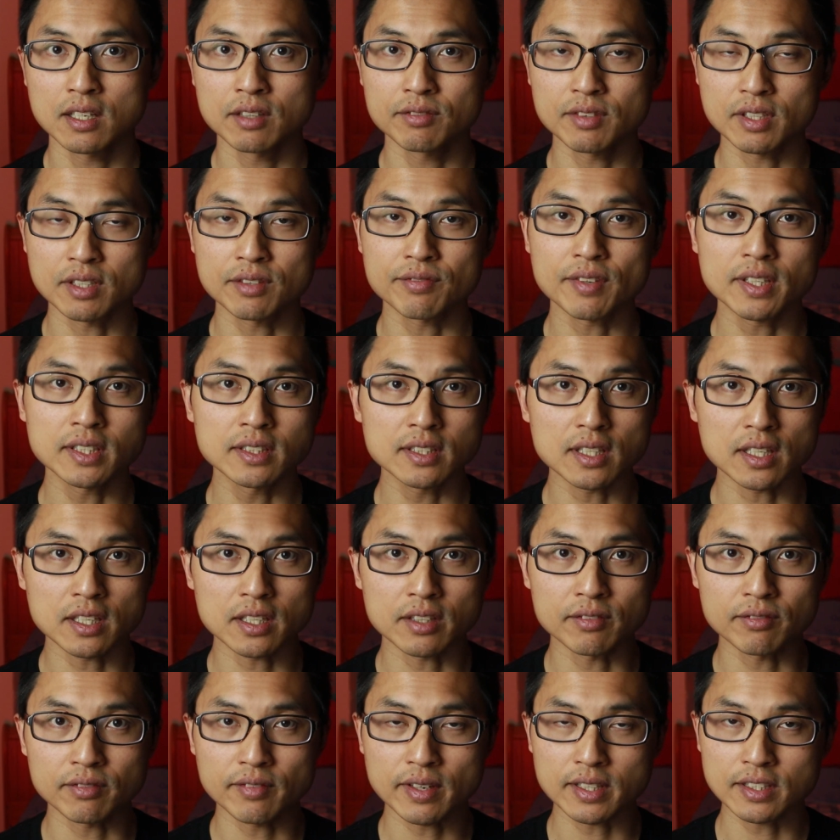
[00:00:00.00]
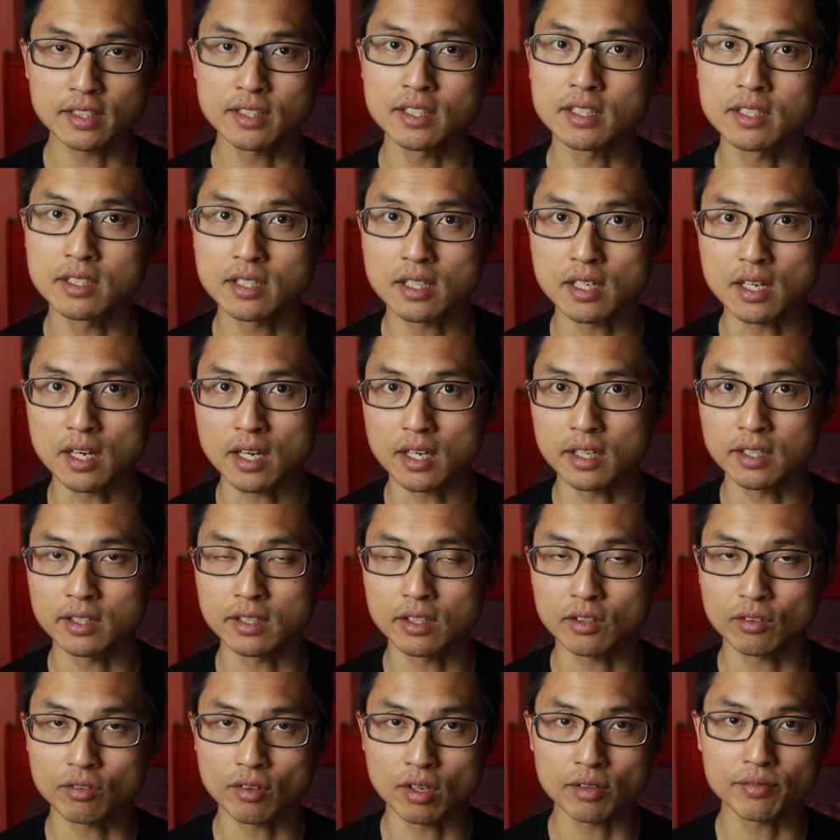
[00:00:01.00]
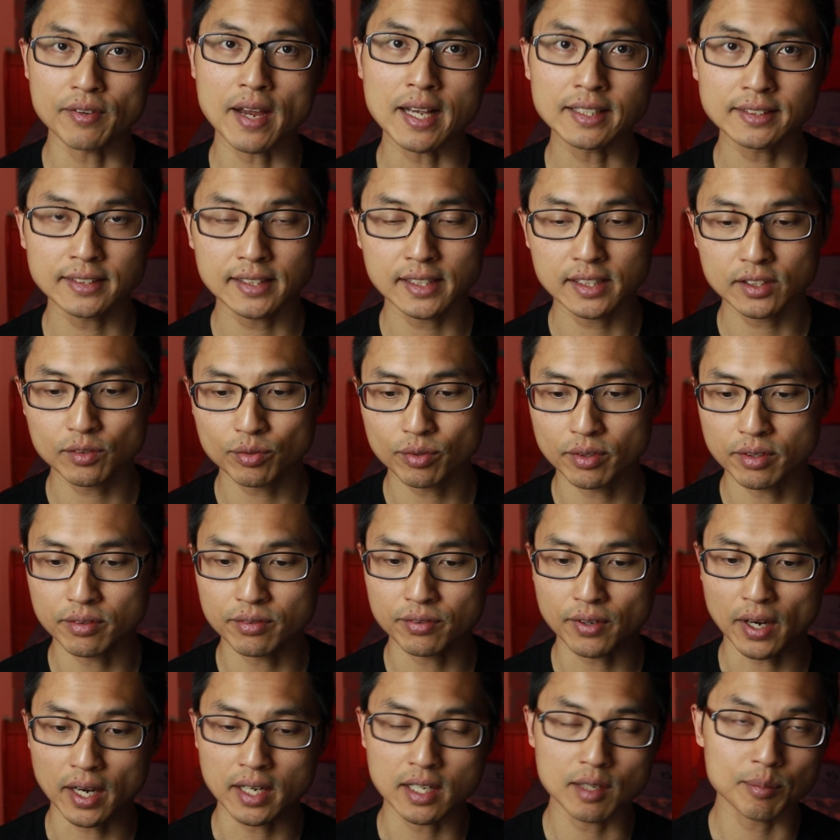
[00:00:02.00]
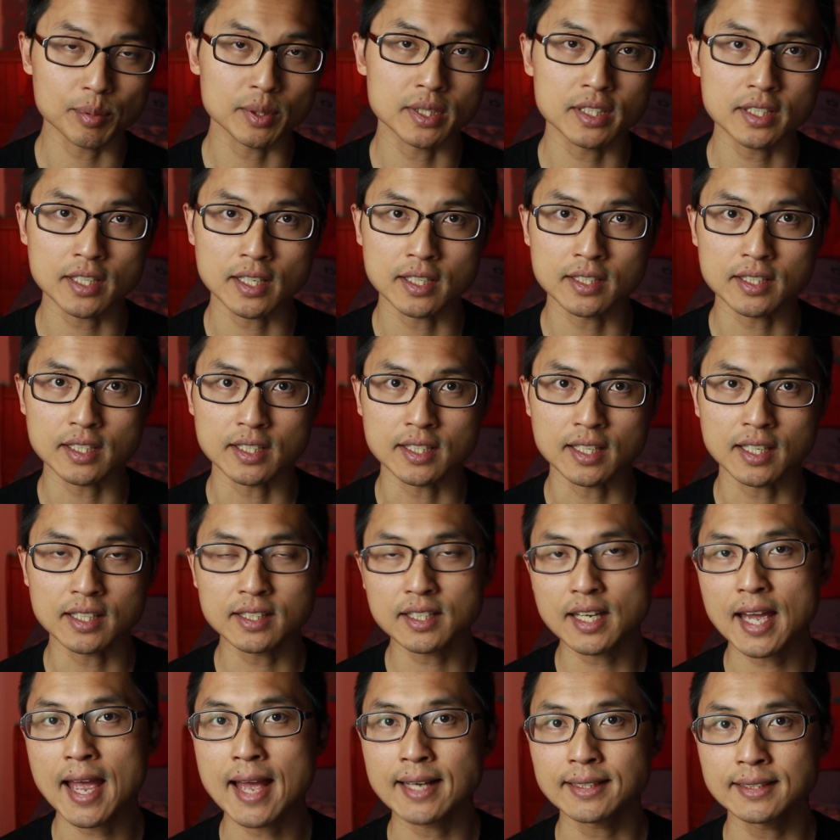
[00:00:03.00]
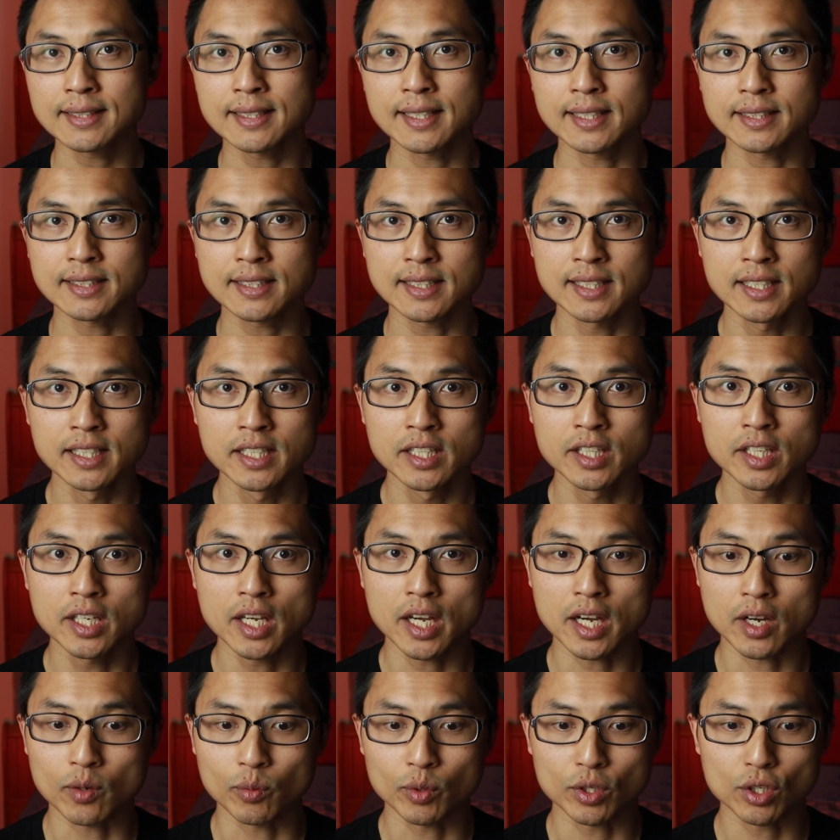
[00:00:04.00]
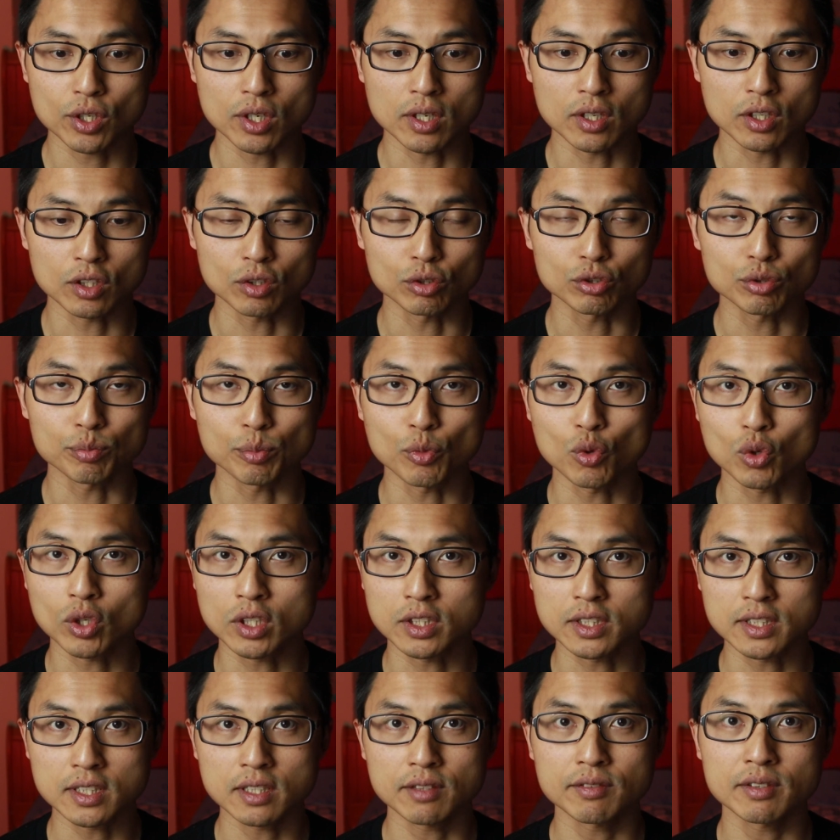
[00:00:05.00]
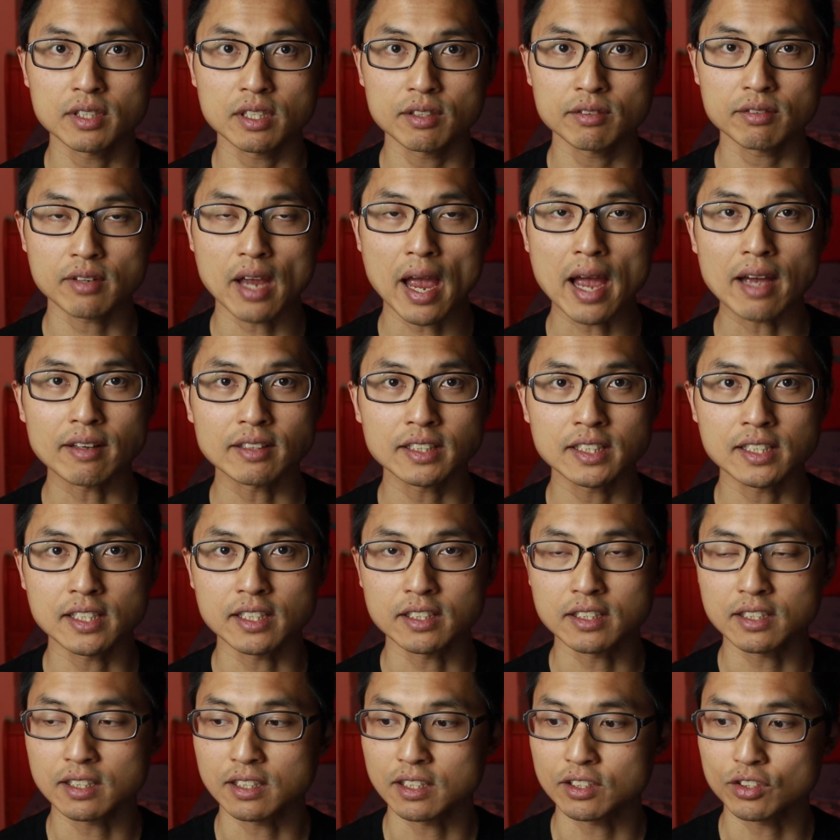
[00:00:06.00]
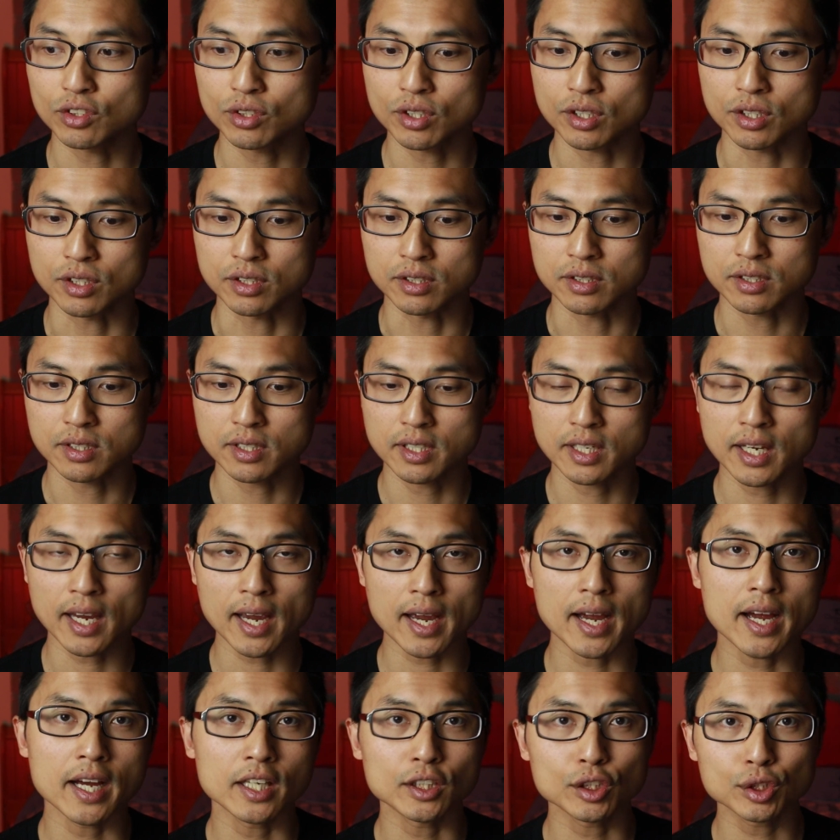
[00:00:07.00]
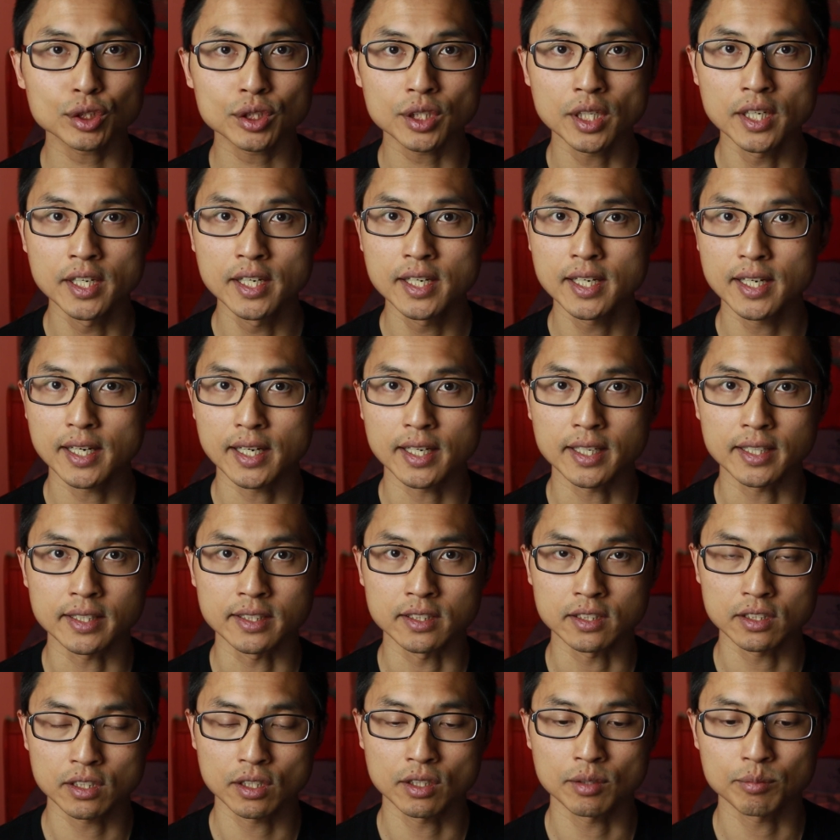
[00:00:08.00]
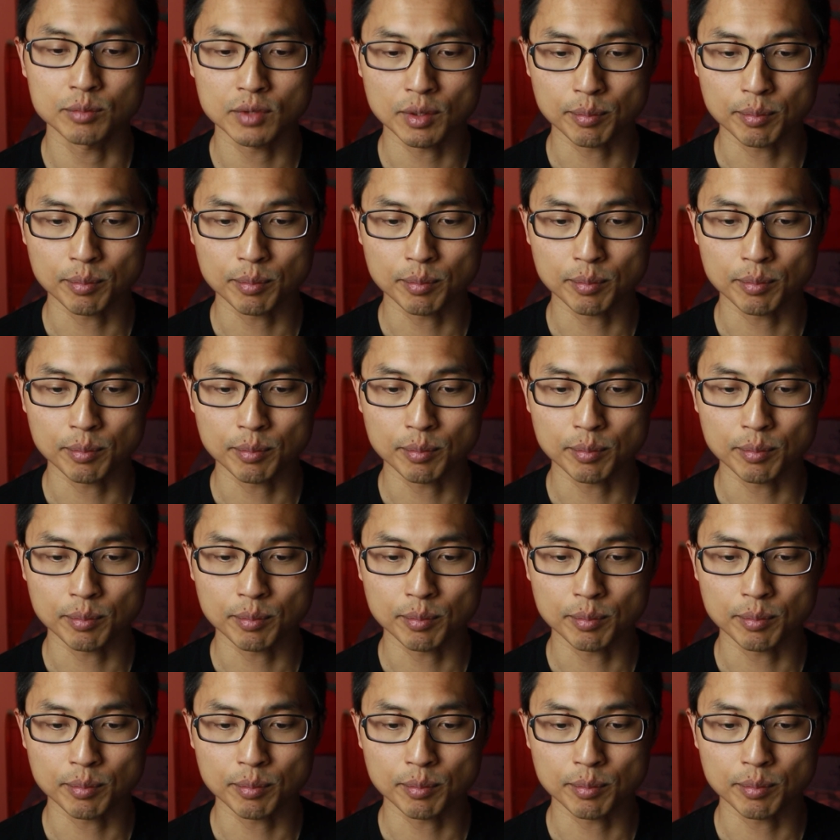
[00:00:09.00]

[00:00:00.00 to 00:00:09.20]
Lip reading: of these funds are invested in the growth assets, with 80% in other assets, which includes more conservative assets such as cash and term